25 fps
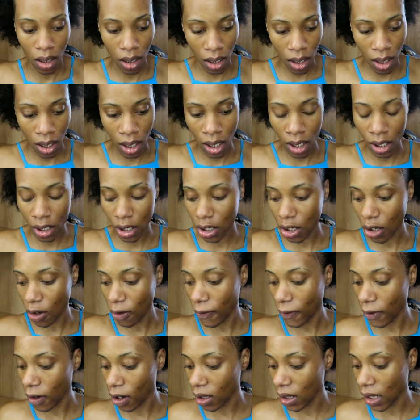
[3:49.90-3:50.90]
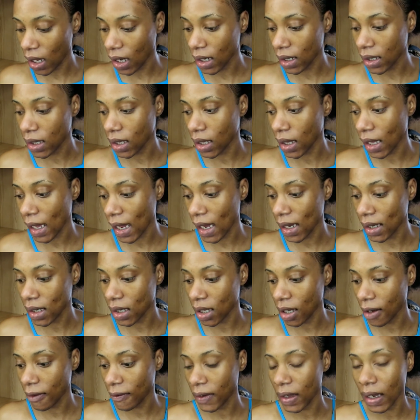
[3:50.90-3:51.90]
And so far, that is the last
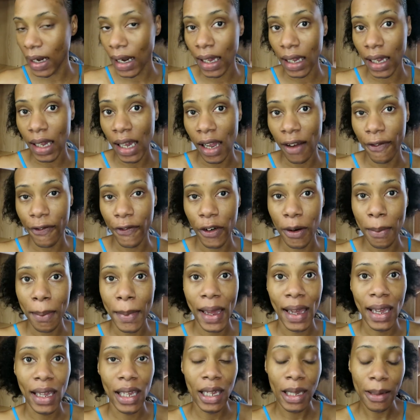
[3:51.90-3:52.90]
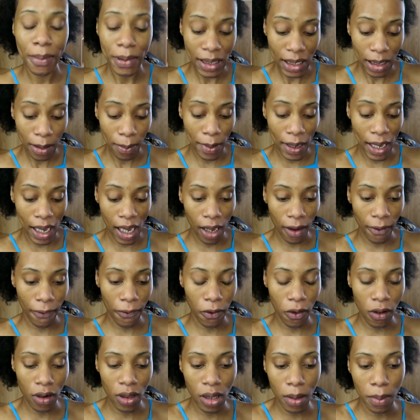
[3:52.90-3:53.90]
stuff that I got from my Ipsy bag
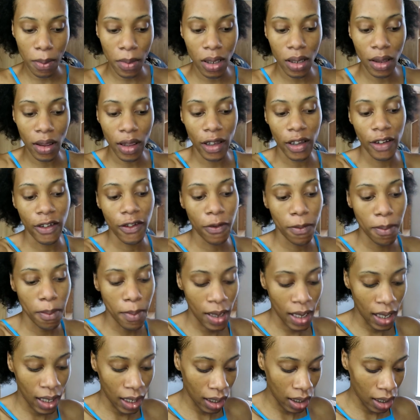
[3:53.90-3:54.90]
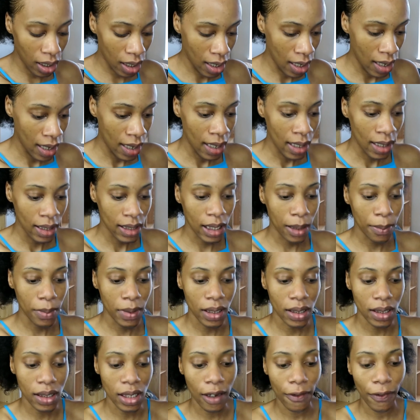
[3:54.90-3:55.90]
for the month of May. Some of
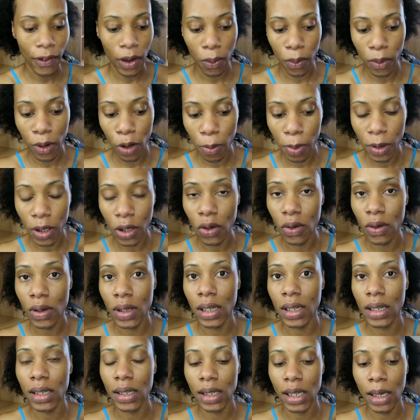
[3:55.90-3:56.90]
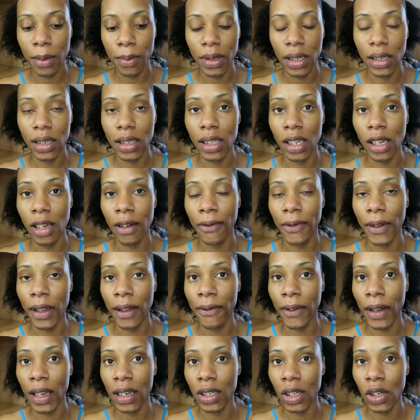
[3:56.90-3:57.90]
the stuff I will be using, some of the stuff,
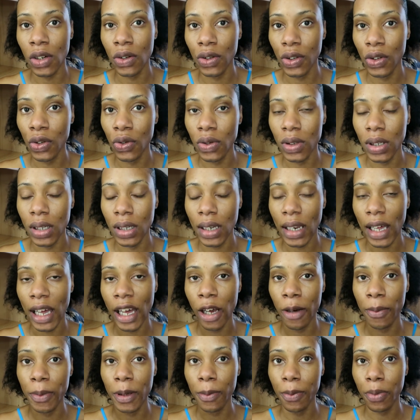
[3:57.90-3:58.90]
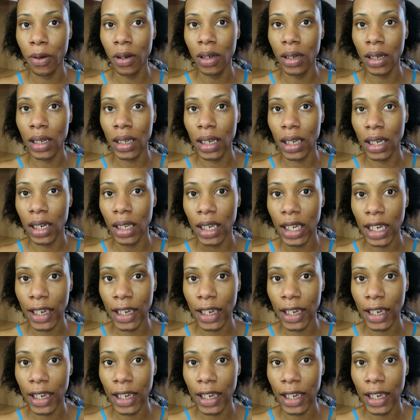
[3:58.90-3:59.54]
if I don't use it, I'll be putting it in a